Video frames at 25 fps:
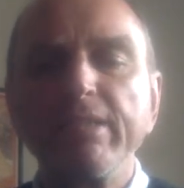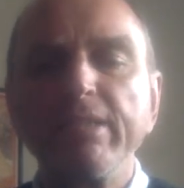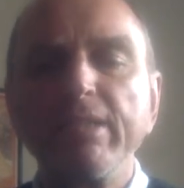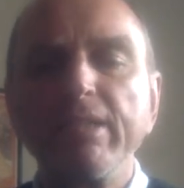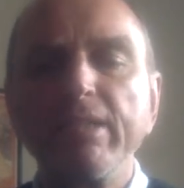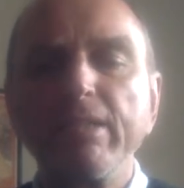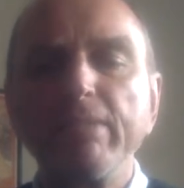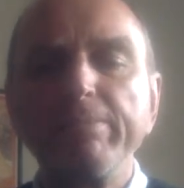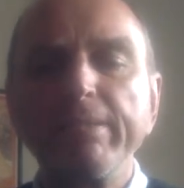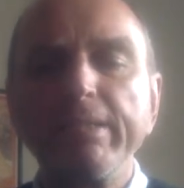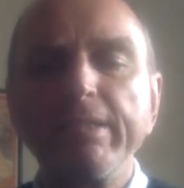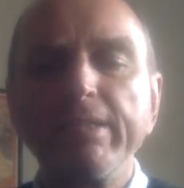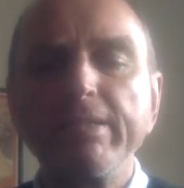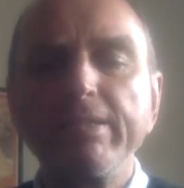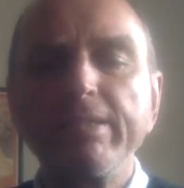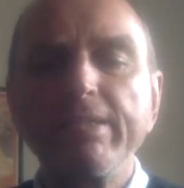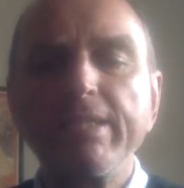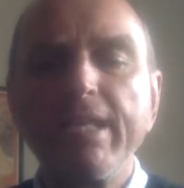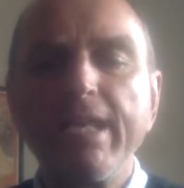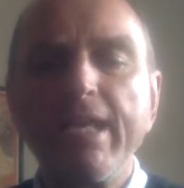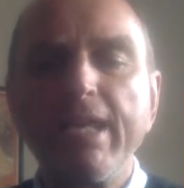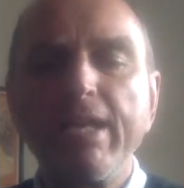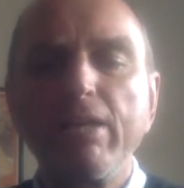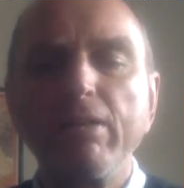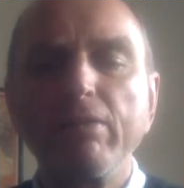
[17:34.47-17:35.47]
I'll be in
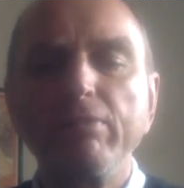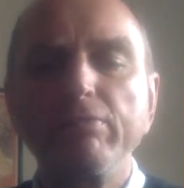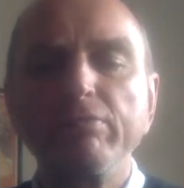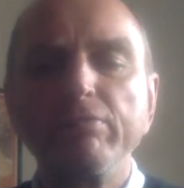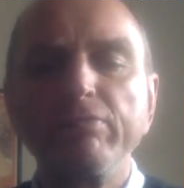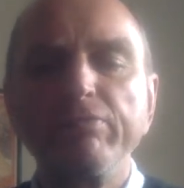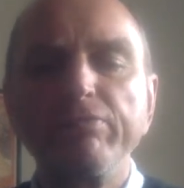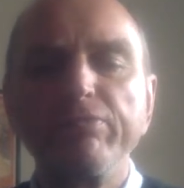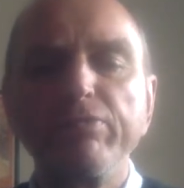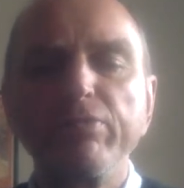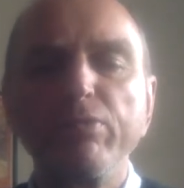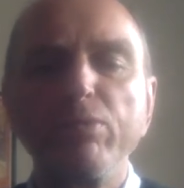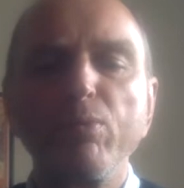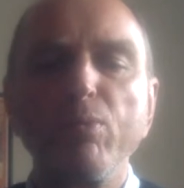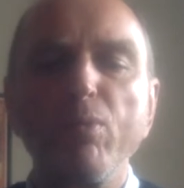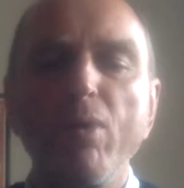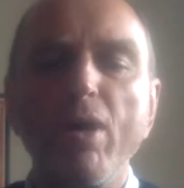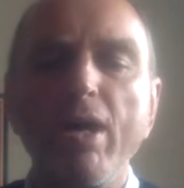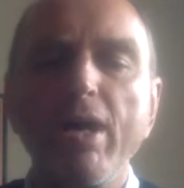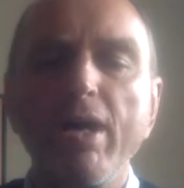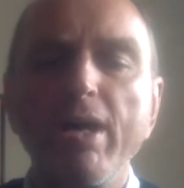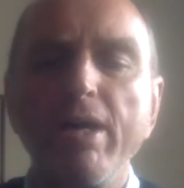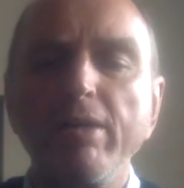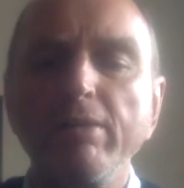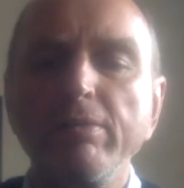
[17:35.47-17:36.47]
town for a
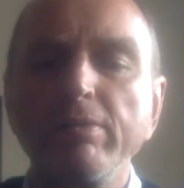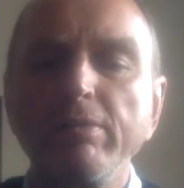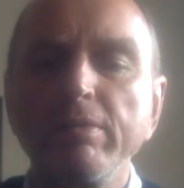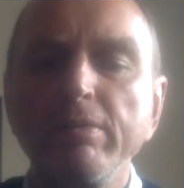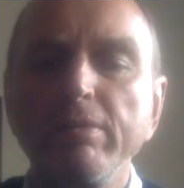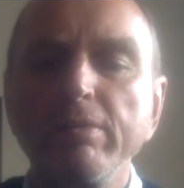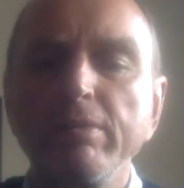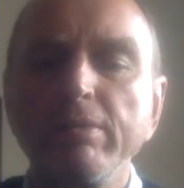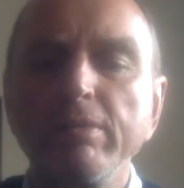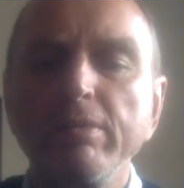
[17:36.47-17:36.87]
while,